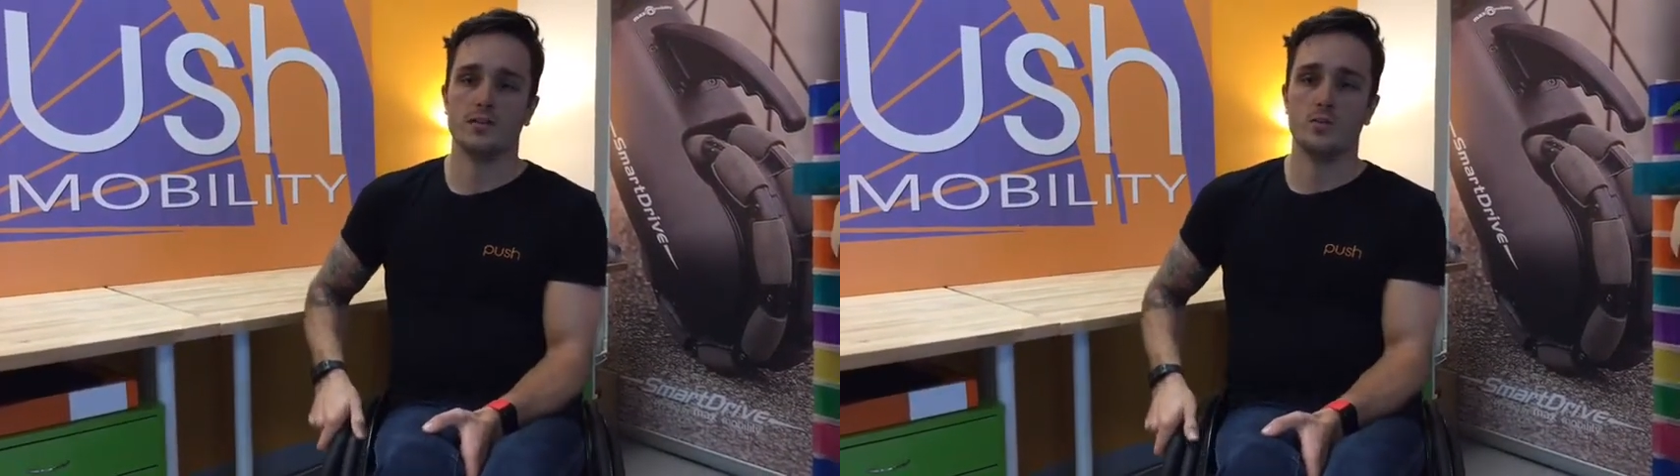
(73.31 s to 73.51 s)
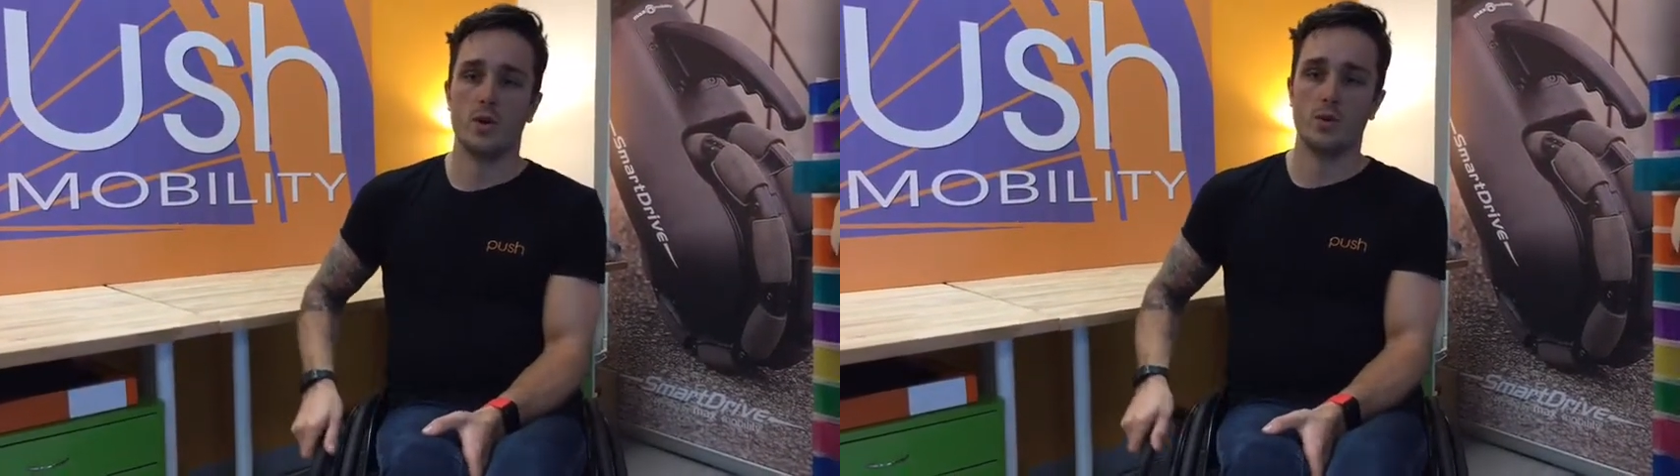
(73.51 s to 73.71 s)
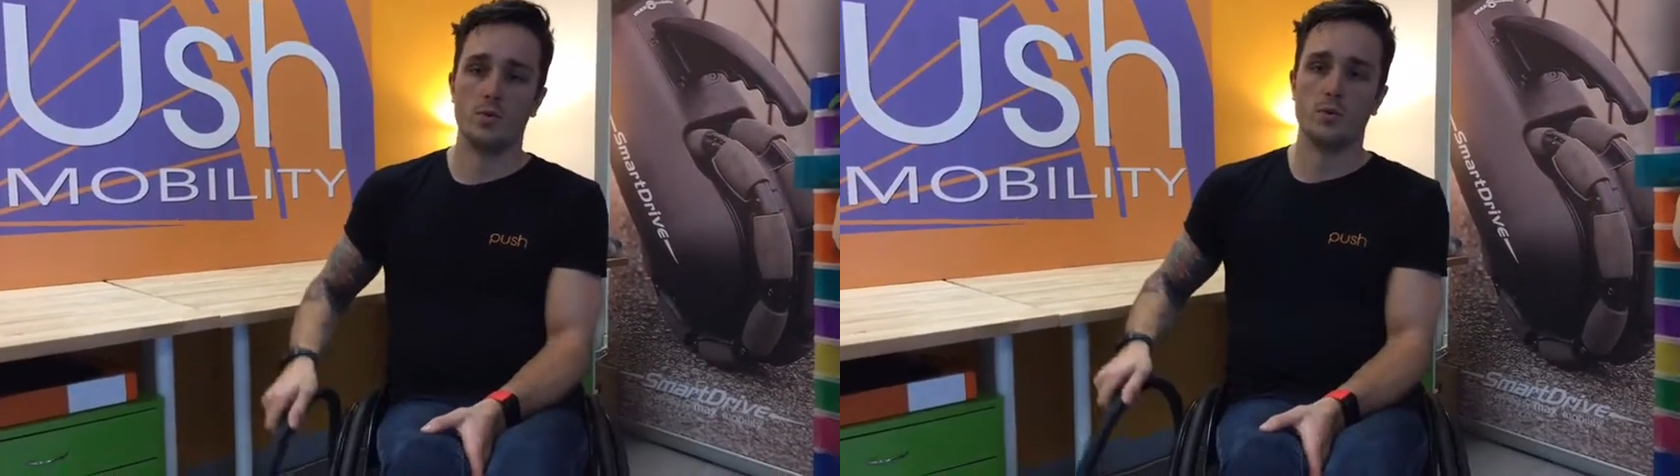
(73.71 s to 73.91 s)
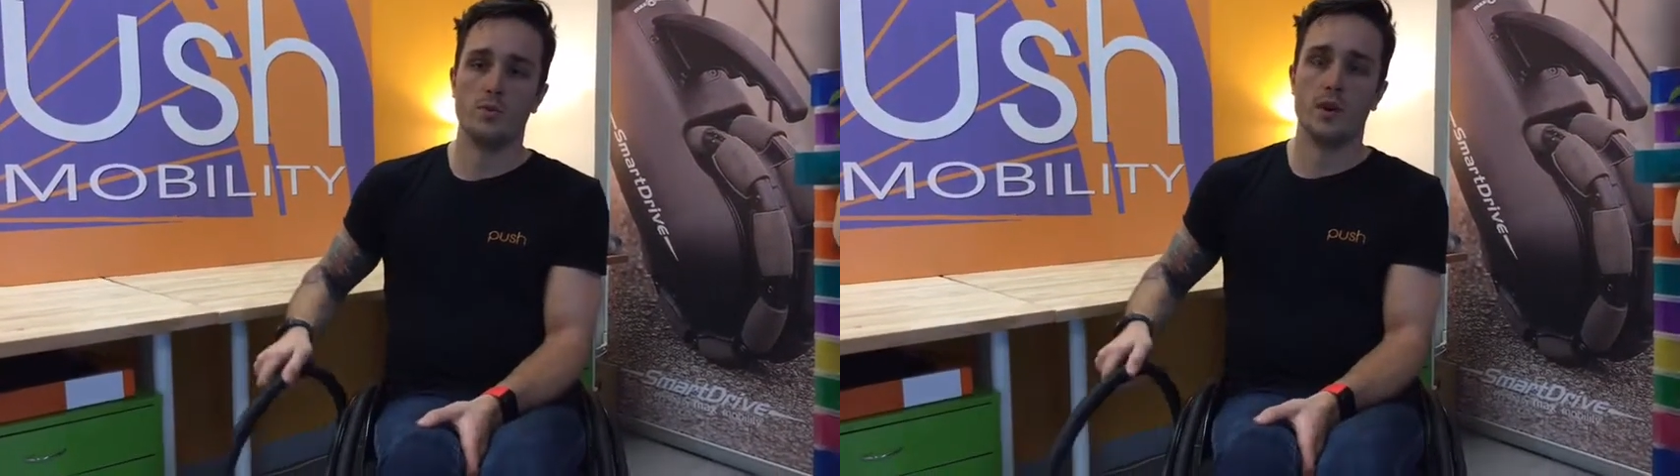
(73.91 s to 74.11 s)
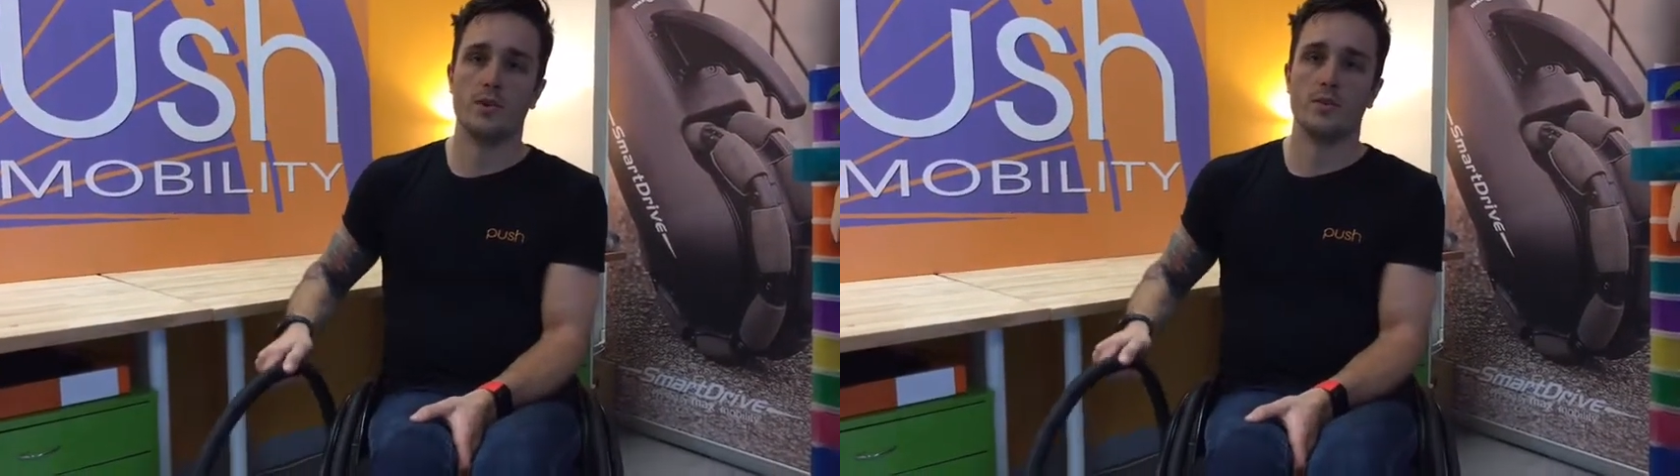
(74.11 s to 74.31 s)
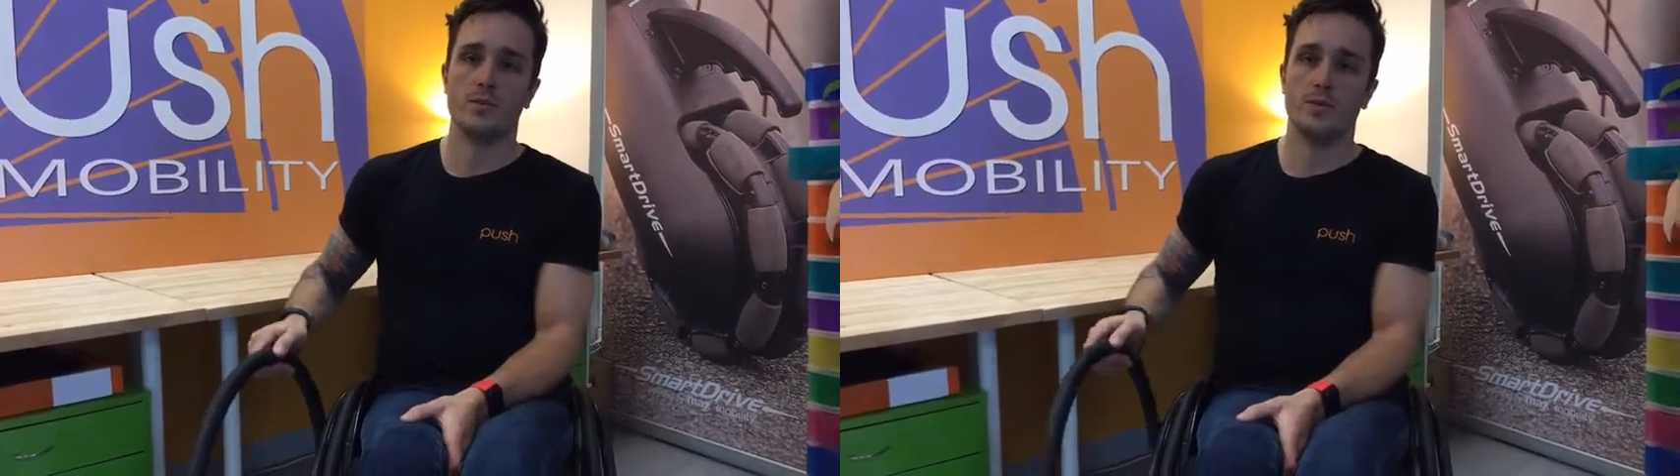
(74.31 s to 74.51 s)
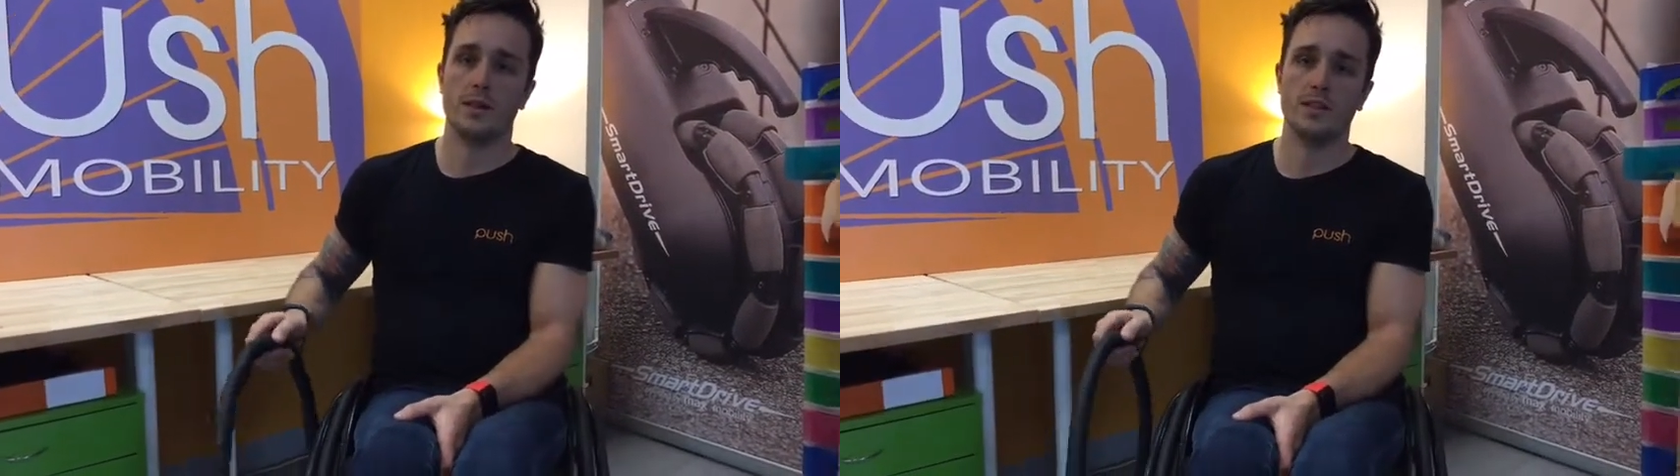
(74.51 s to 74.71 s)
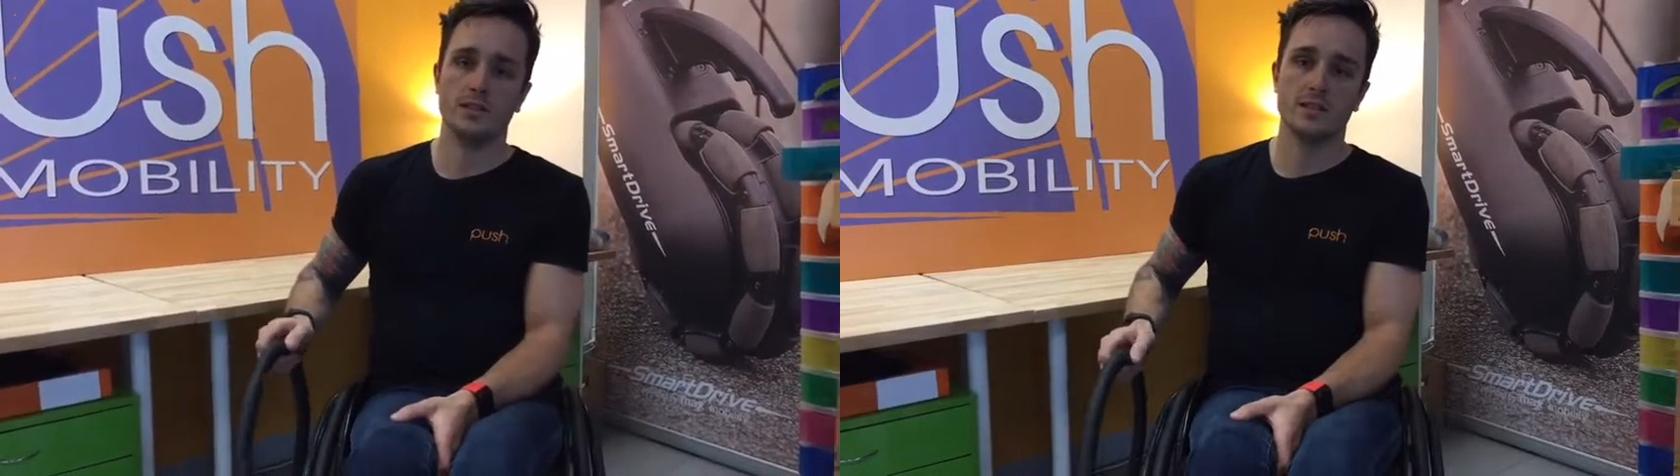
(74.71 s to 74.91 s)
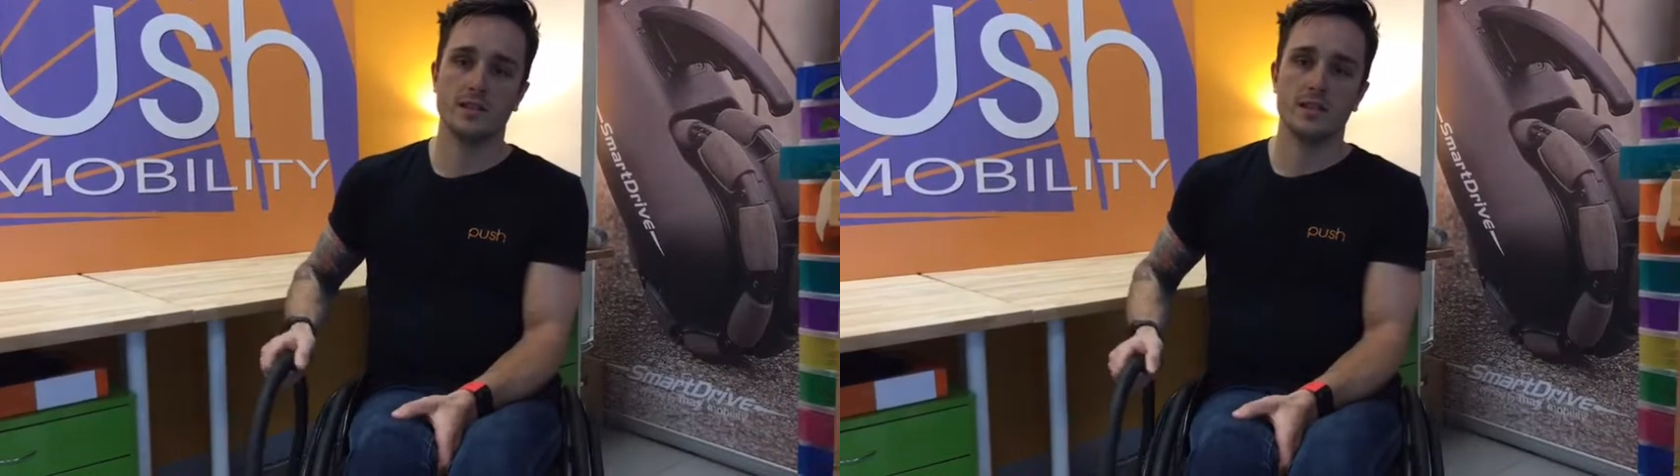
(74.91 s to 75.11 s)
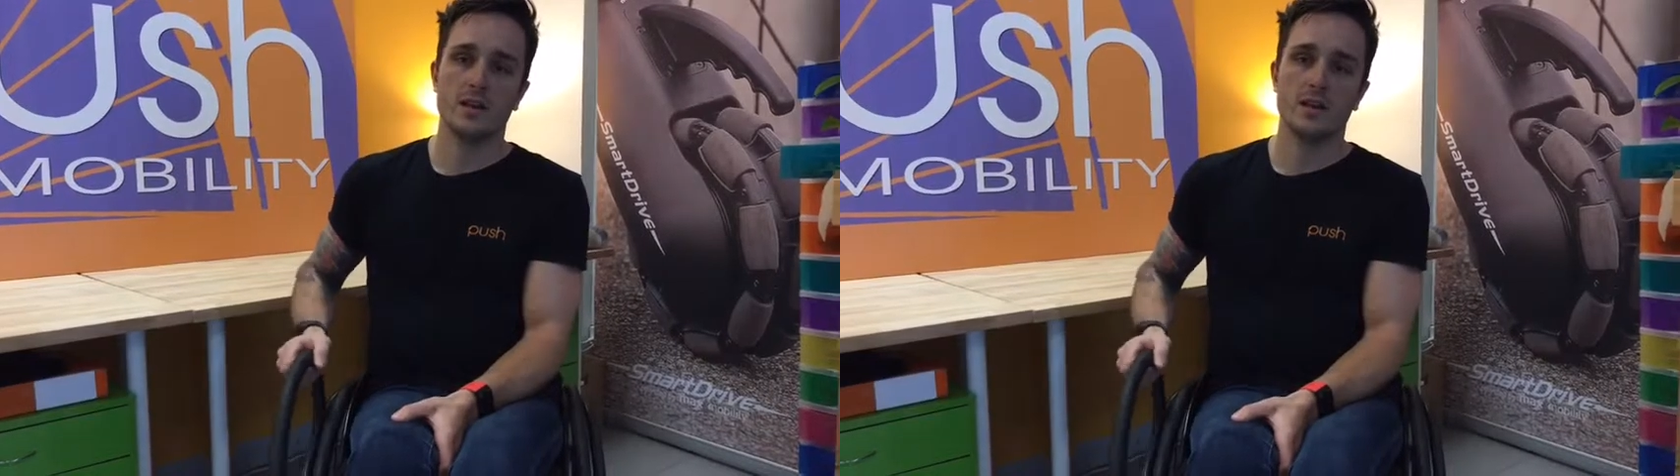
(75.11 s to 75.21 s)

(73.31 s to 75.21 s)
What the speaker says: Schwalbe Marathon Plus.